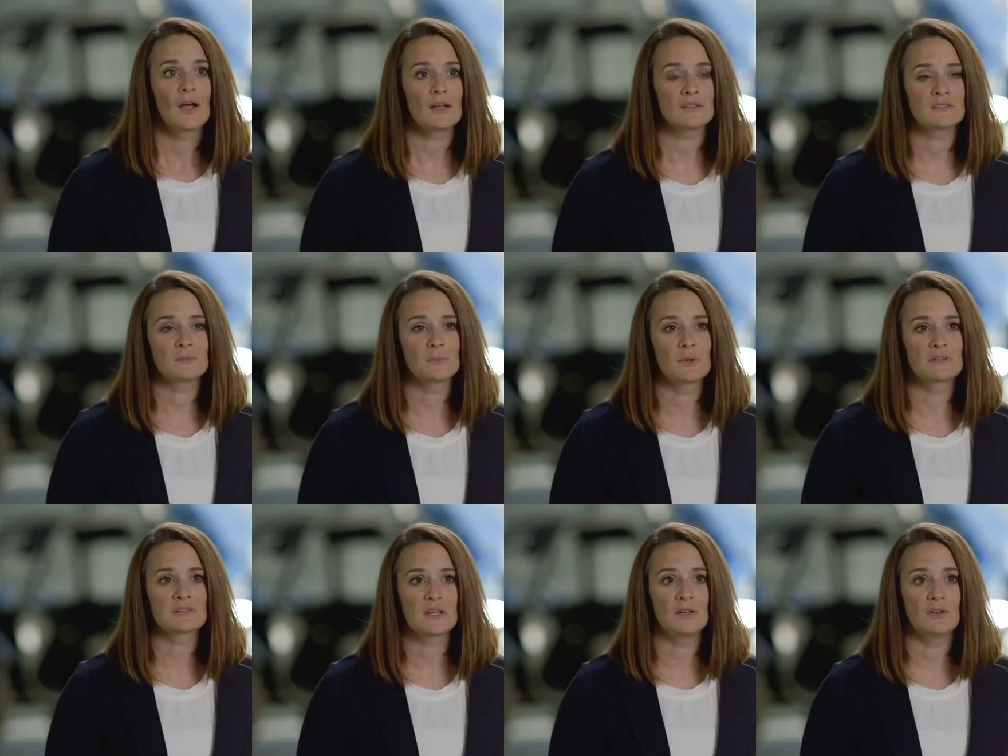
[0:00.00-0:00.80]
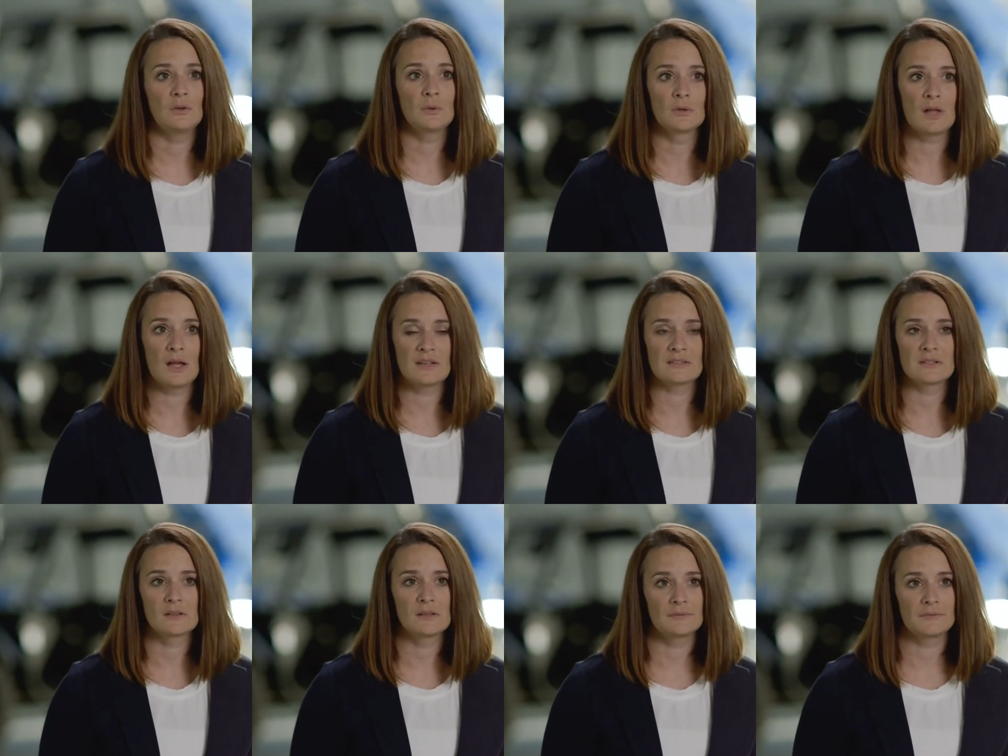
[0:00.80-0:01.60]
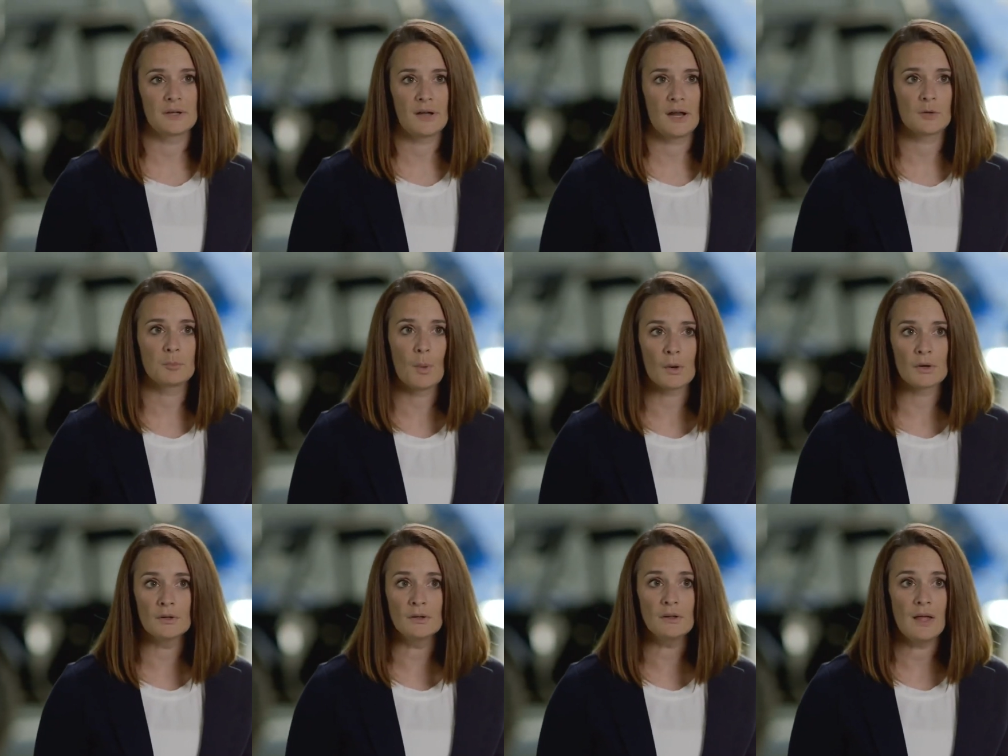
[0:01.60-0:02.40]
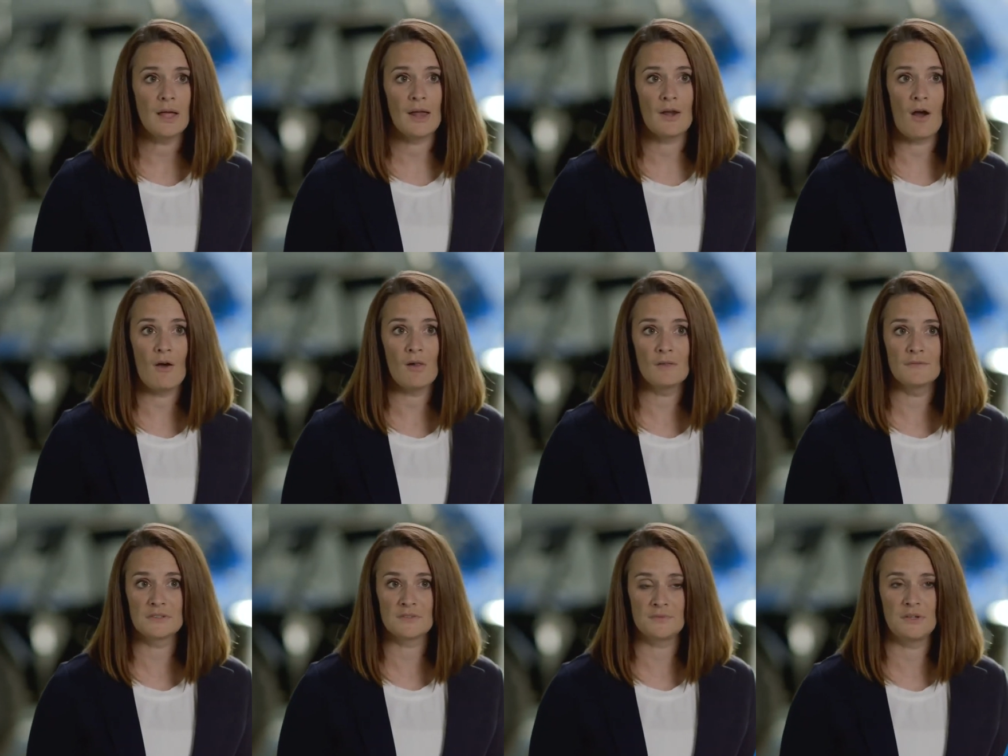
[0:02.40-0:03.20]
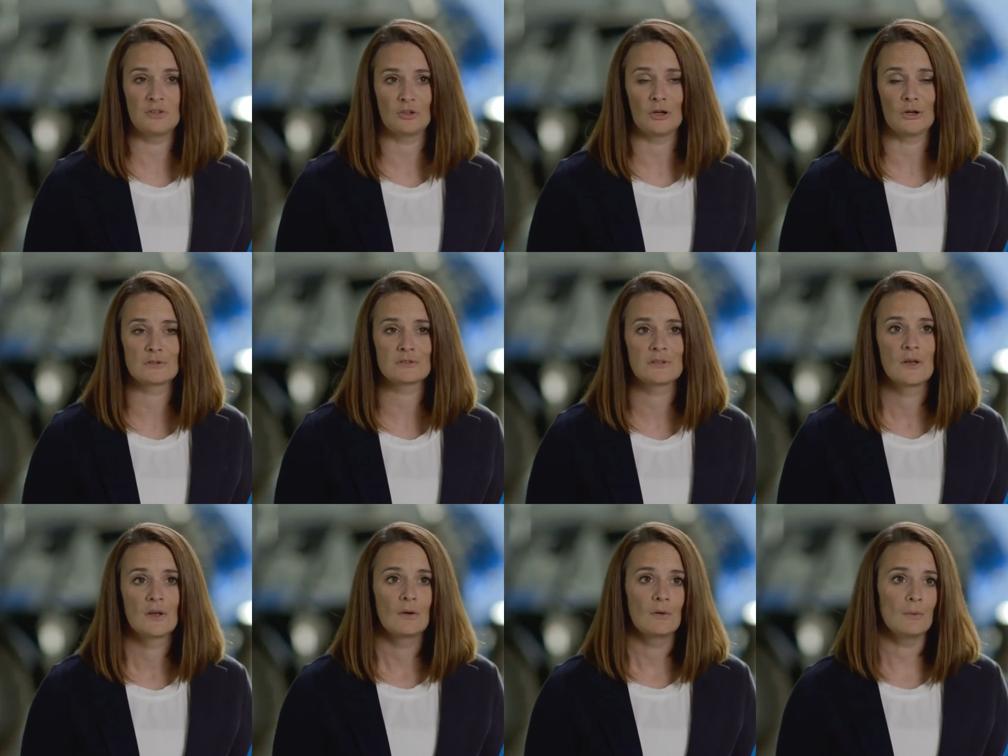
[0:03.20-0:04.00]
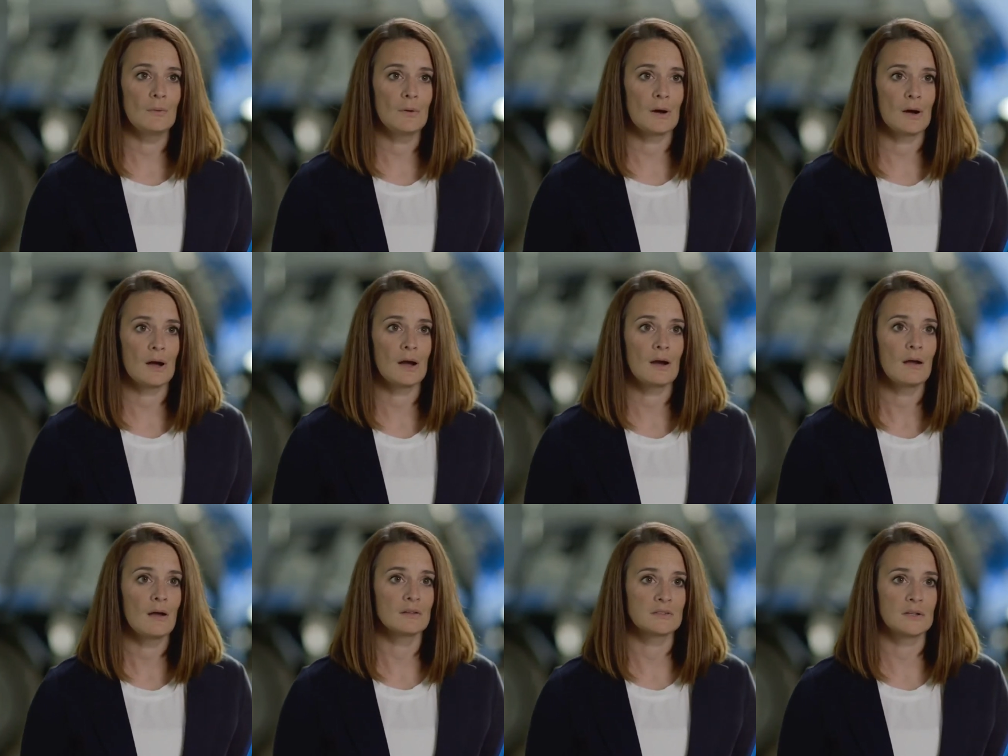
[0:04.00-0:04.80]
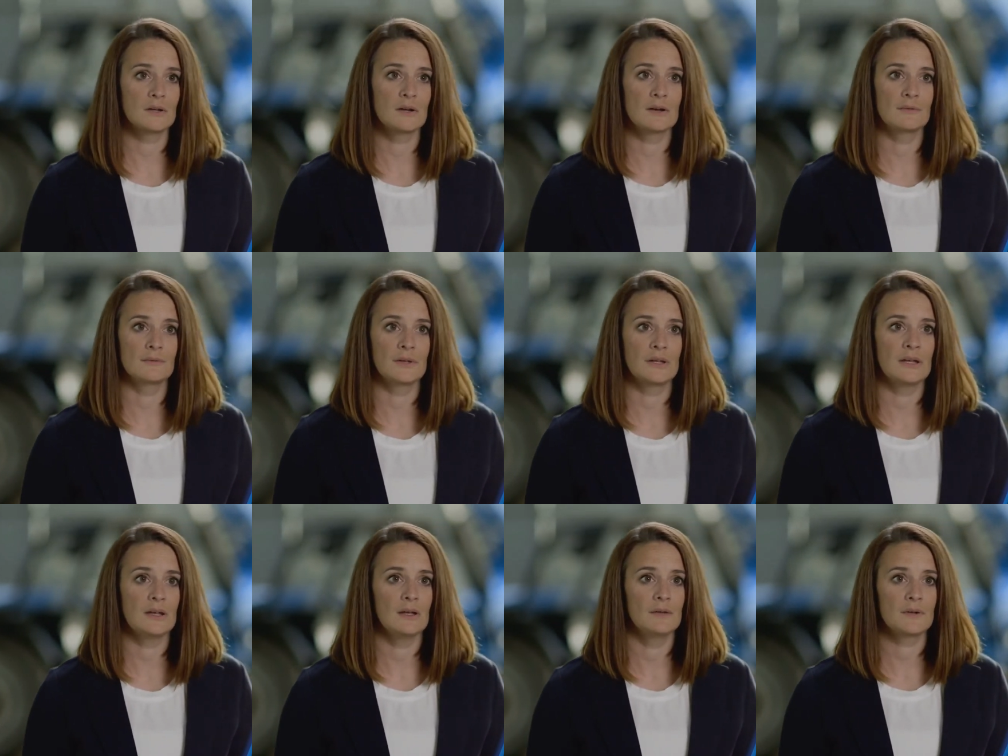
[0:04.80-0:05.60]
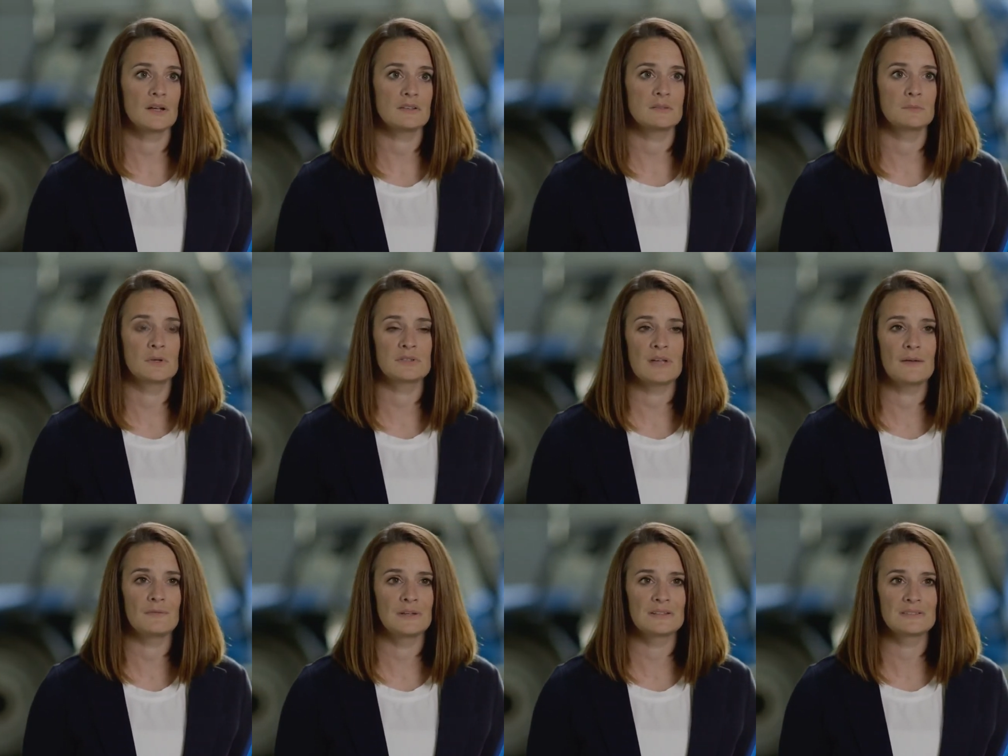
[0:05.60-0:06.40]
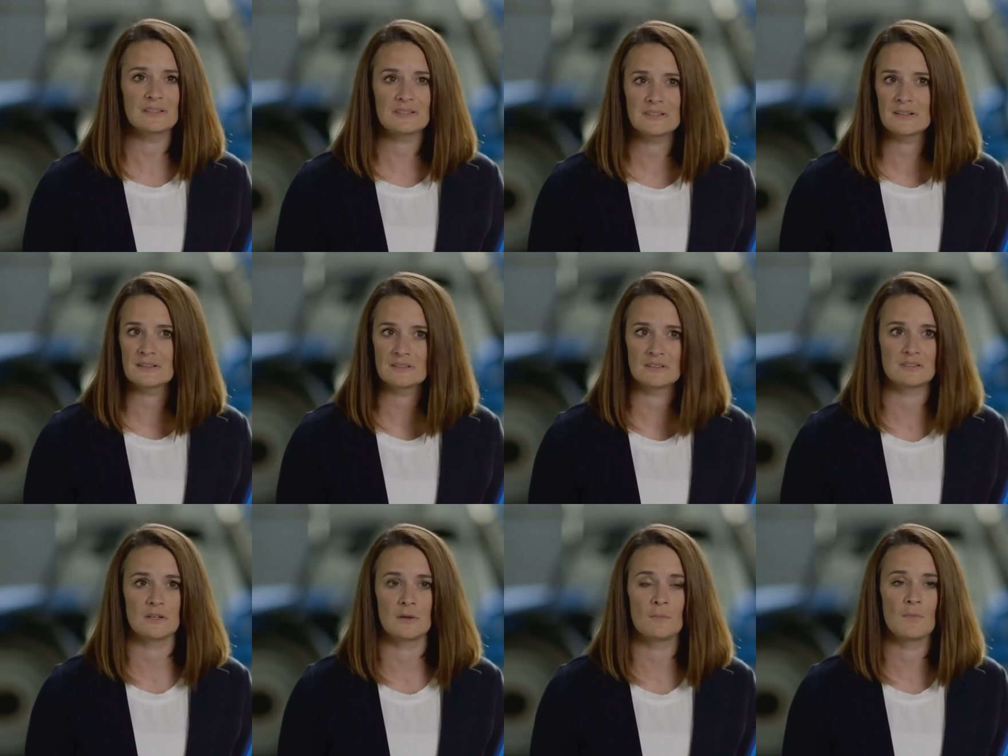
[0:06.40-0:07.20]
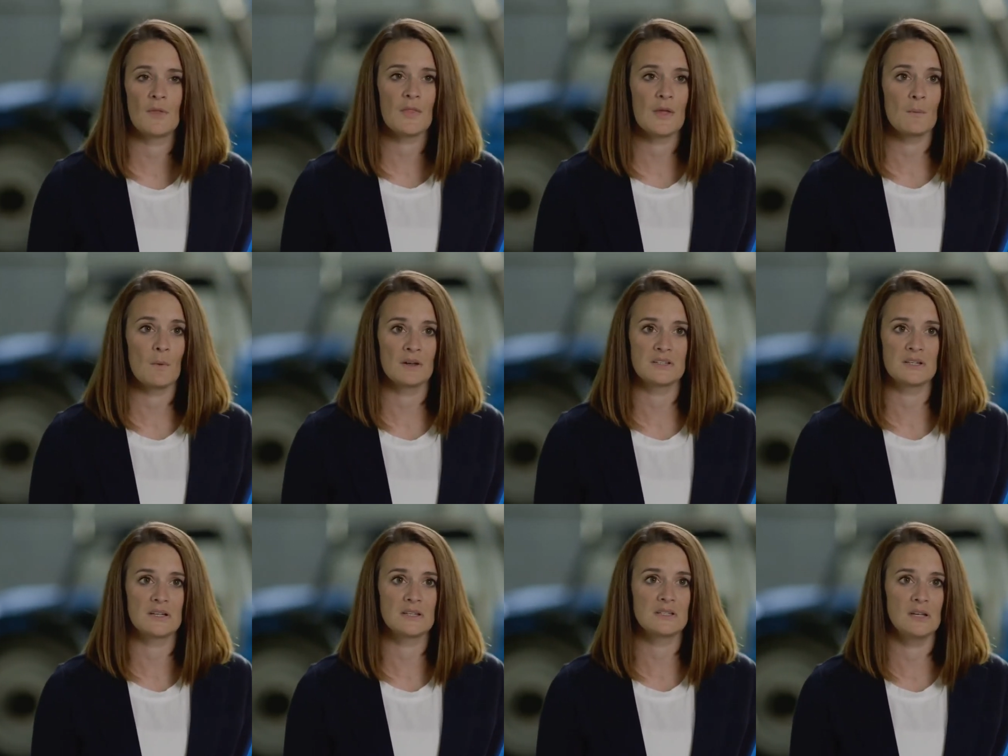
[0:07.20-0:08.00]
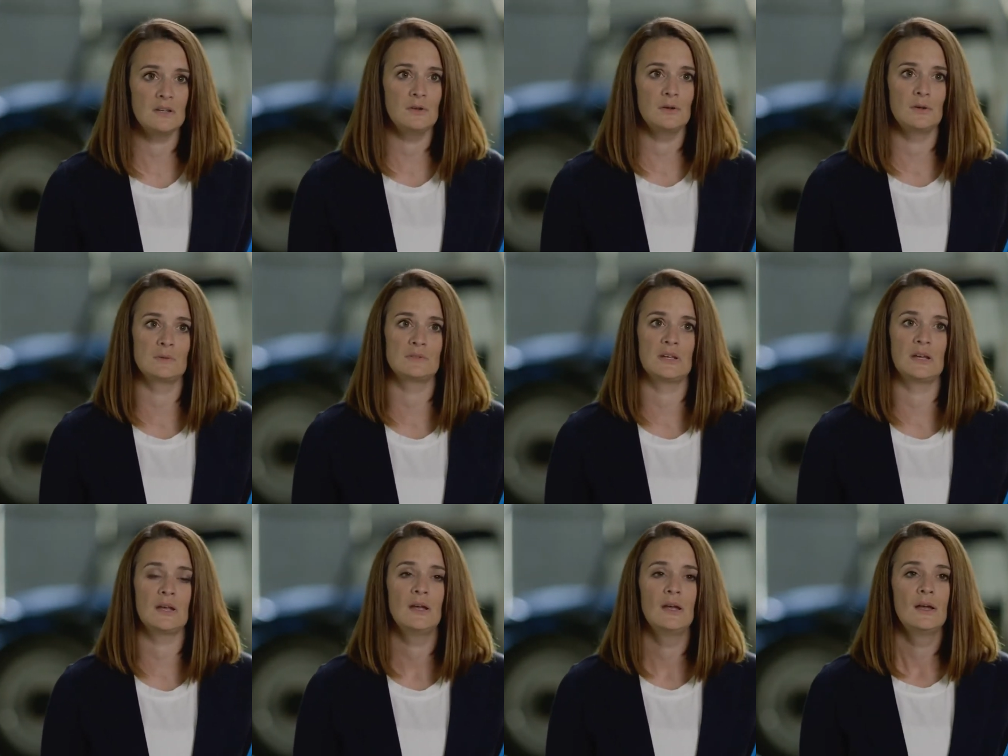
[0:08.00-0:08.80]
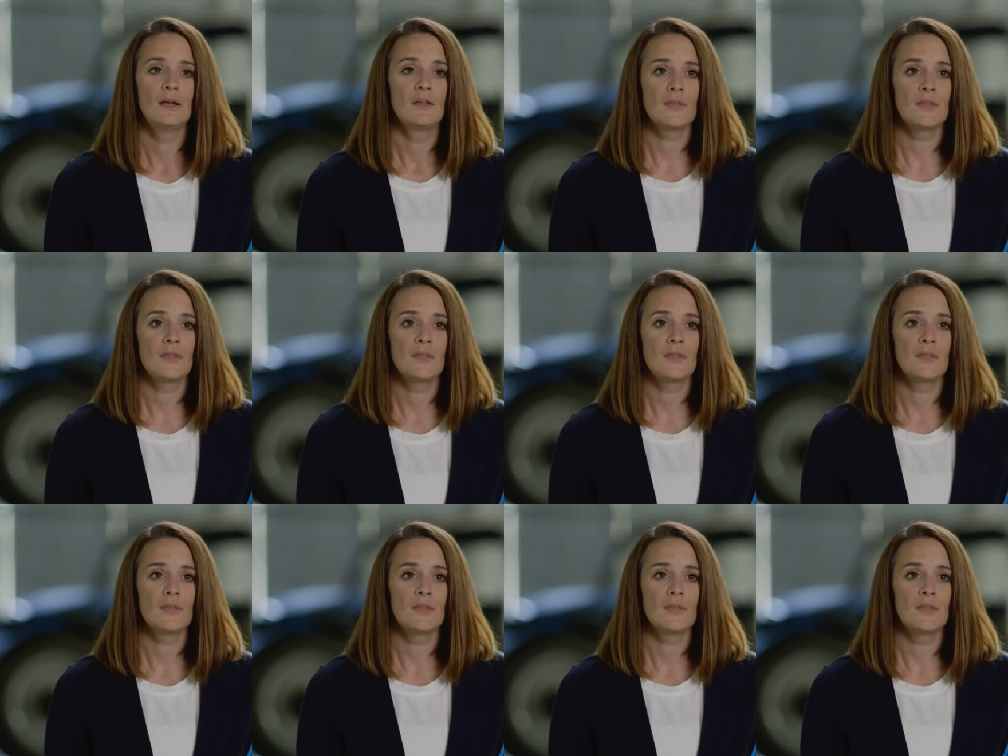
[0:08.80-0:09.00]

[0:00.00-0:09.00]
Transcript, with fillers: Customers can utilize the Lift Connect portal and all of its features, or alternatively, if customers have an existing system that they want to continue using,